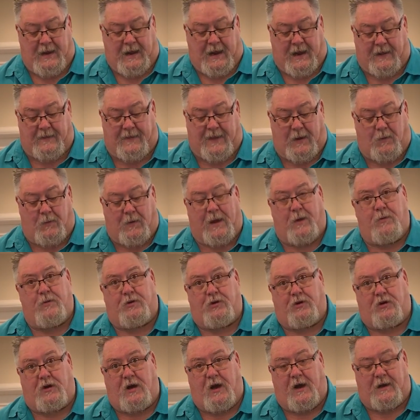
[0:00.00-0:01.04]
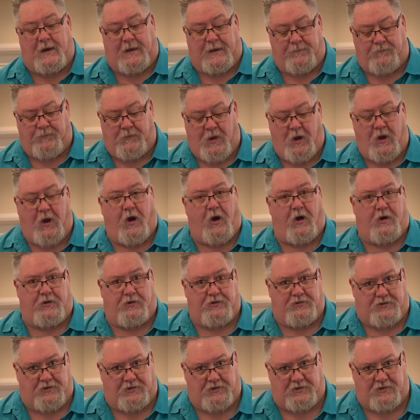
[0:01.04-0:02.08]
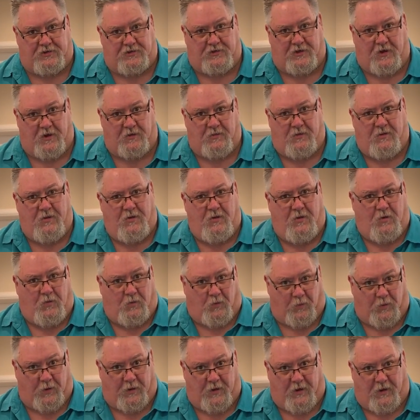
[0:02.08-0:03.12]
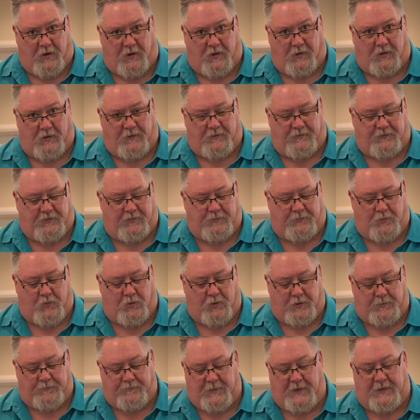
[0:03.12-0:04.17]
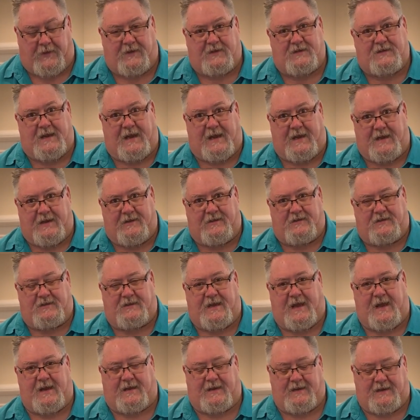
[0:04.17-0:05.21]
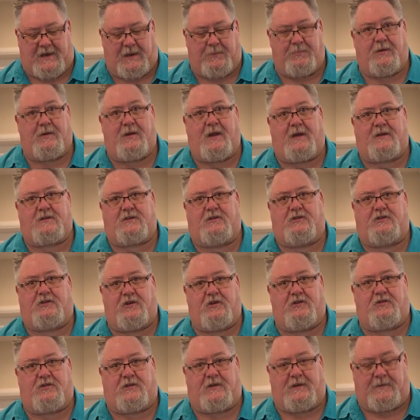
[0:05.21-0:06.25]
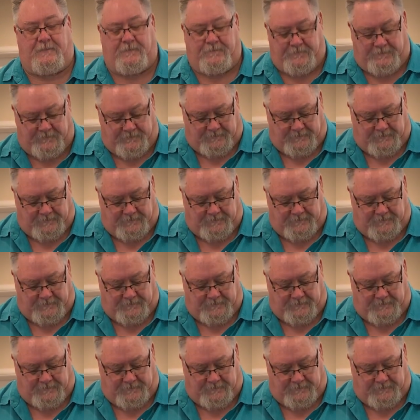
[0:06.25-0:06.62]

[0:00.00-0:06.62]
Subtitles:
And that way when you cut it, all your juices don't run all over the board and they stay in the steak and keep it nice and juicy.